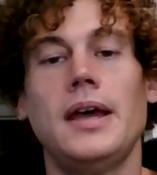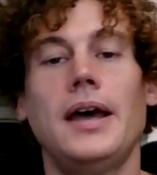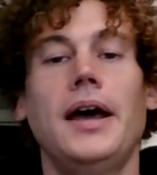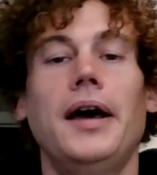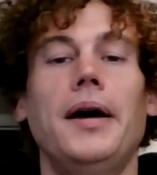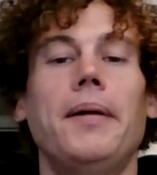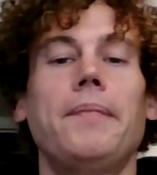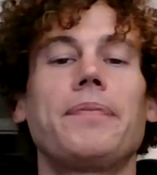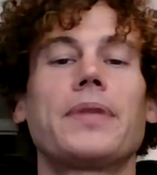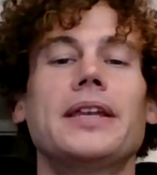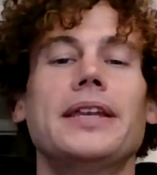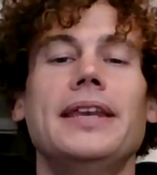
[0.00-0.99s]
Um,
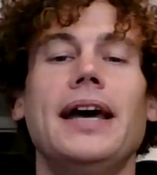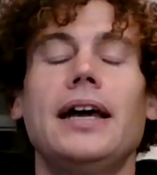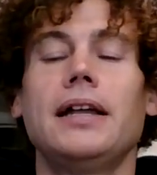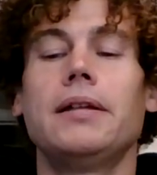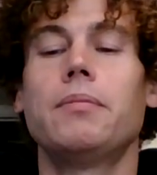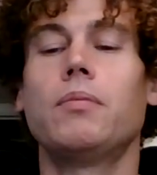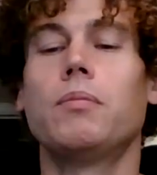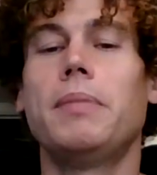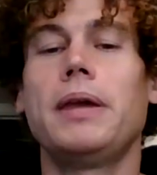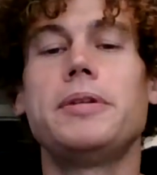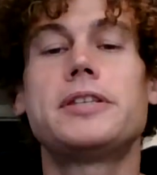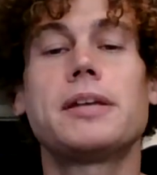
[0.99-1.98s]
not
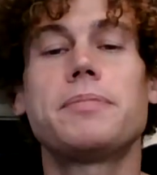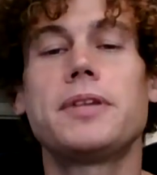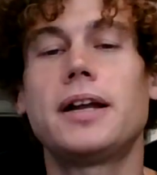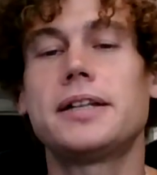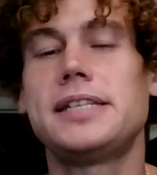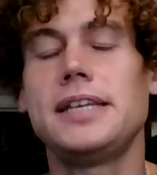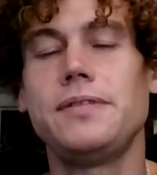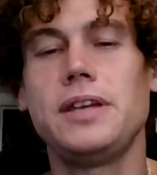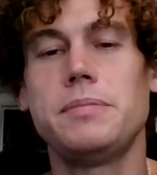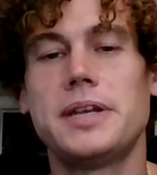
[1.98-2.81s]
maybe something on TV,